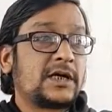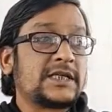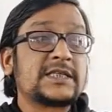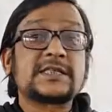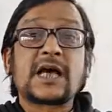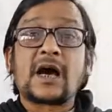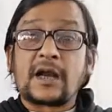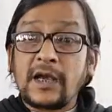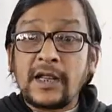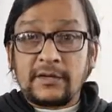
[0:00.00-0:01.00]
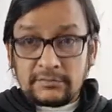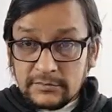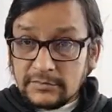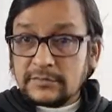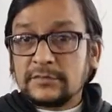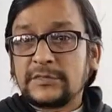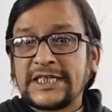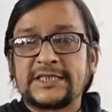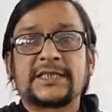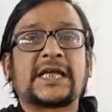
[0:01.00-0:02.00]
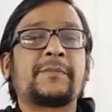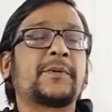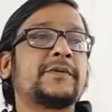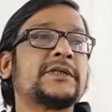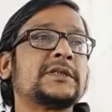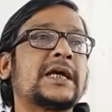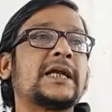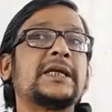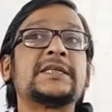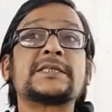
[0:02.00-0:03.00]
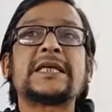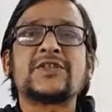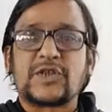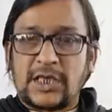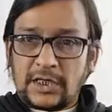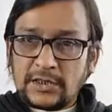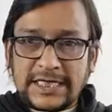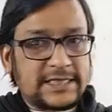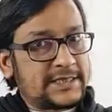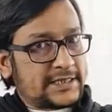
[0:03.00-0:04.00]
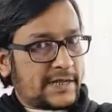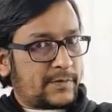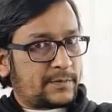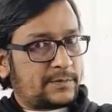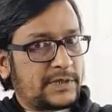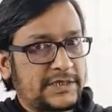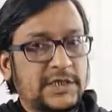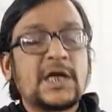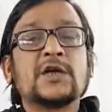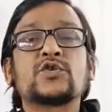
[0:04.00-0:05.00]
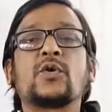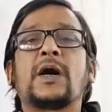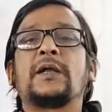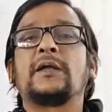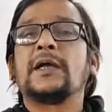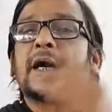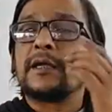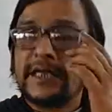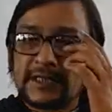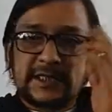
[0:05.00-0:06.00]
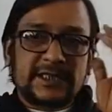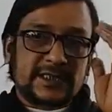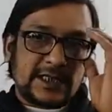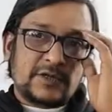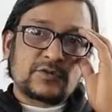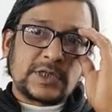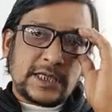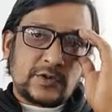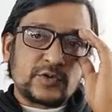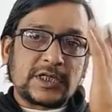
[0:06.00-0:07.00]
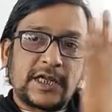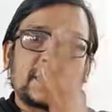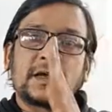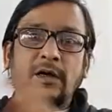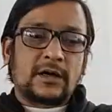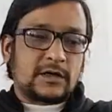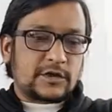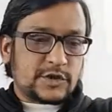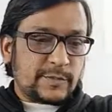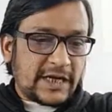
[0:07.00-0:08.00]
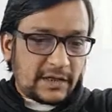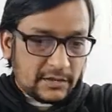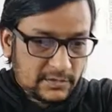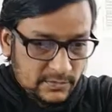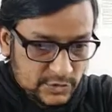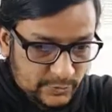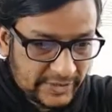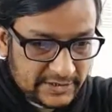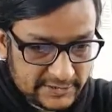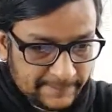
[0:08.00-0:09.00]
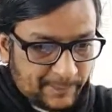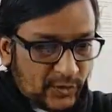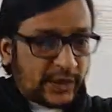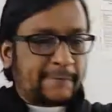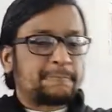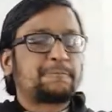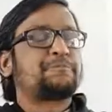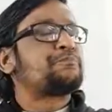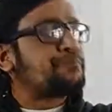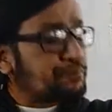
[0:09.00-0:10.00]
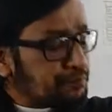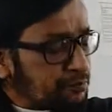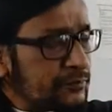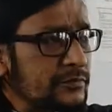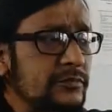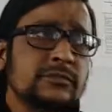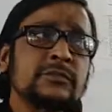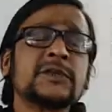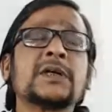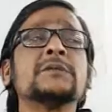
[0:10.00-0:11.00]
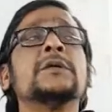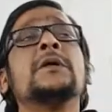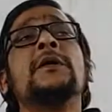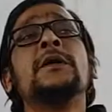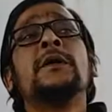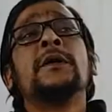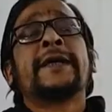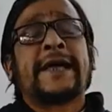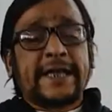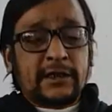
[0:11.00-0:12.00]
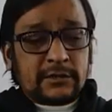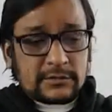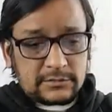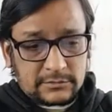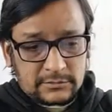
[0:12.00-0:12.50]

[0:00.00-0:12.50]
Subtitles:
It is early. That is the type of it, and it is easy. That is the type of it. So it is used in many spheres. Okay. Now, getting